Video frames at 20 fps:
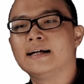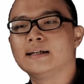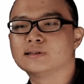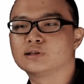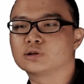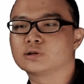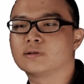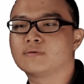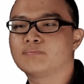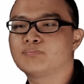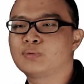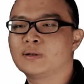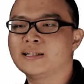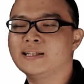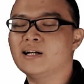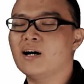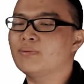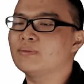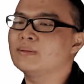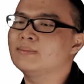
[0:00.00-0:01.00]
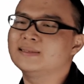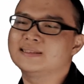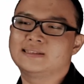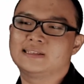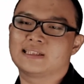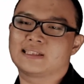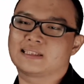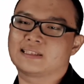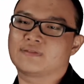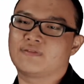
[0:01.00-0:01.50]
It's also pretty
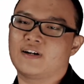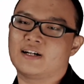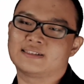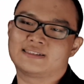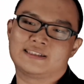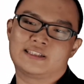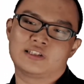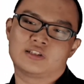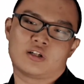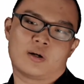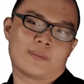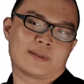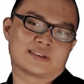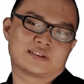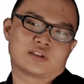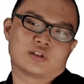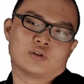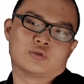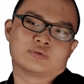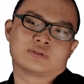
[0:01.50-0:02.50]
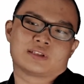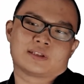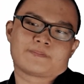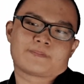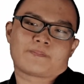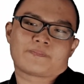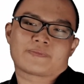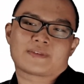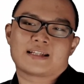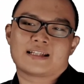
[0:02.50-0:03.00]
optimistic as far as economics goes.
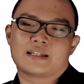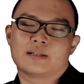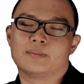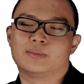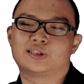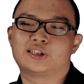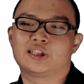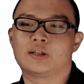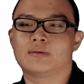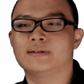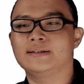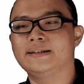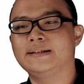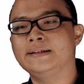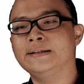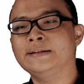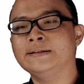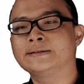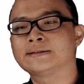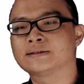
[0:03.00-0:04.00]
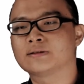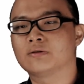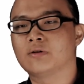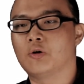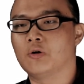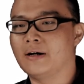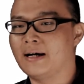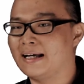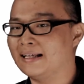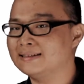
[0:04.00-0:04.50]
The maturity
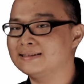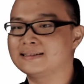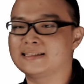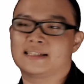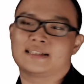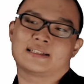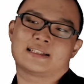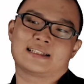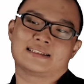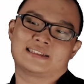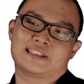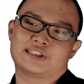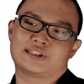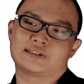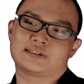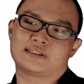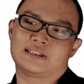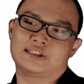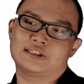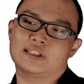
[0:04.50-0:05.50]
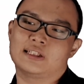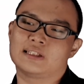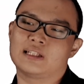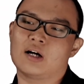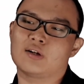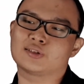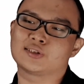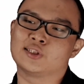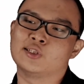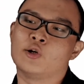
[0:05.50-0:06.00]
and standardization stage
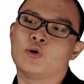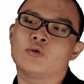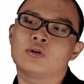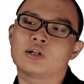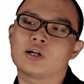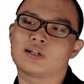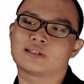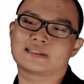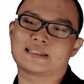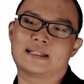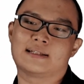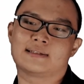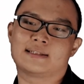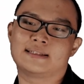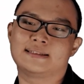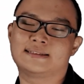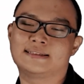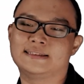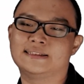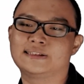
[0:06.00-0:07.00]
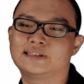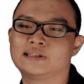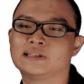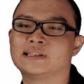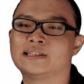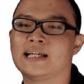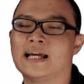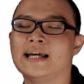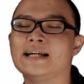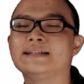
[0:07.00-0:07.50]
allows low-cost LDCs to
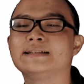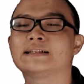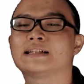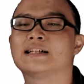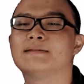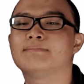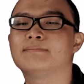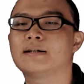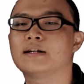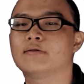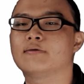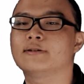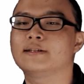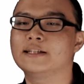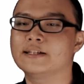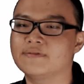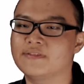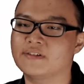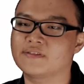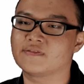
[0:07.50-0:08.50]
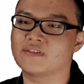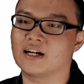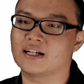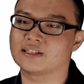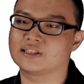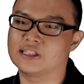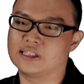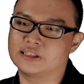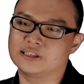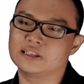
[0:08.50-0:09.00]
gain a comparative
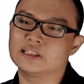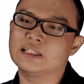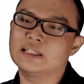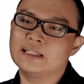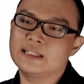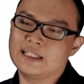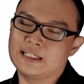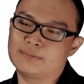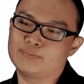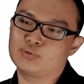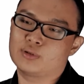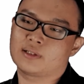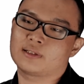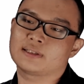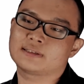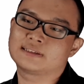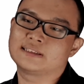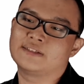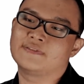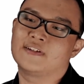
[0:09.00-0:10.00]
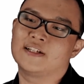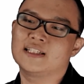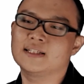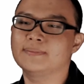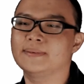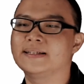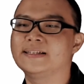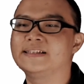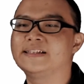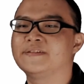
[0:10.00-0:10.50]
advantage in products
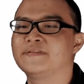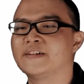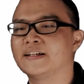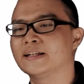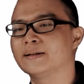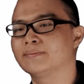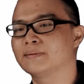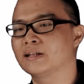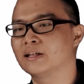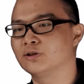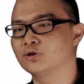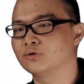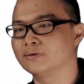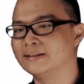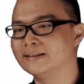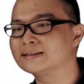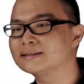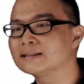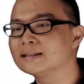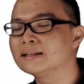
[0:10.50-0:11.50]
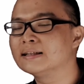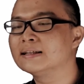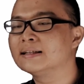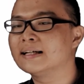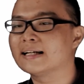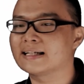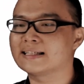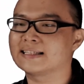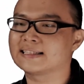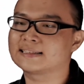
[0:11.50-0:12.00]
developed in developed countries
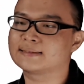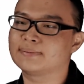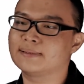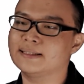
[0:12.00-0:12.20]
and